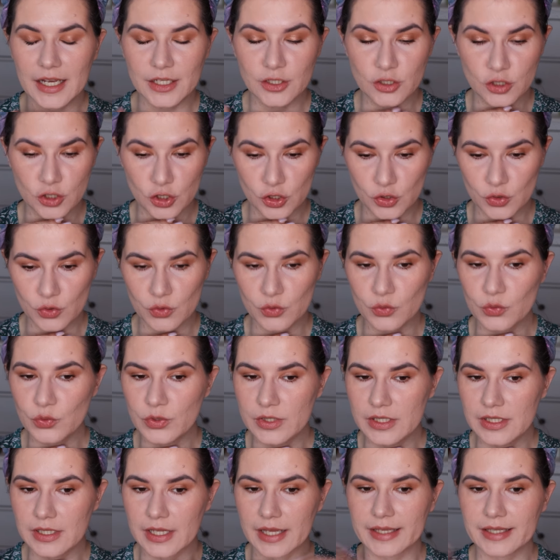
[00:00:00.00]
I do
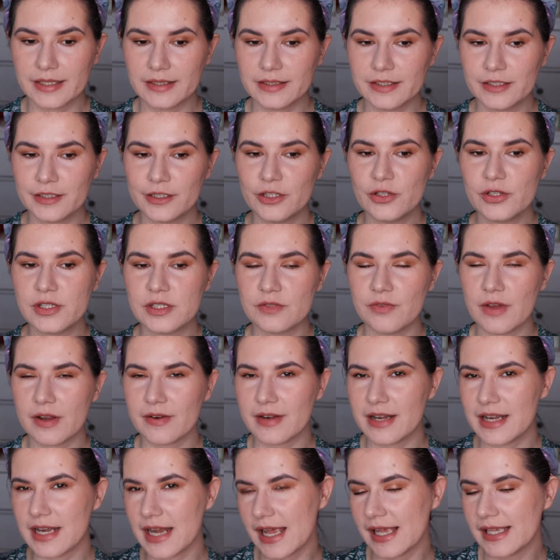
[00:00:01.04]
really like it. It looks
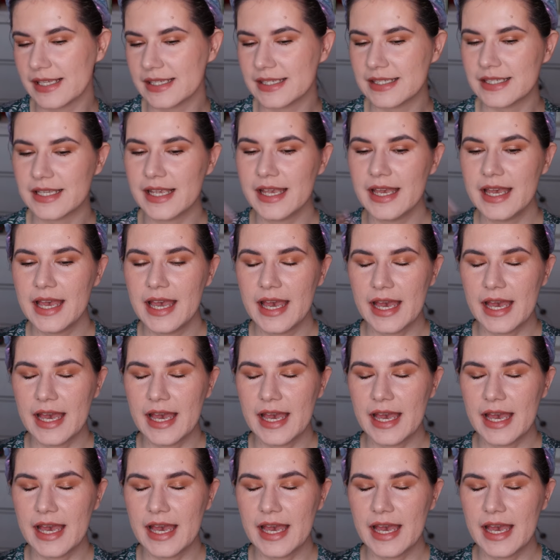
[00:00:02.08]
very nice,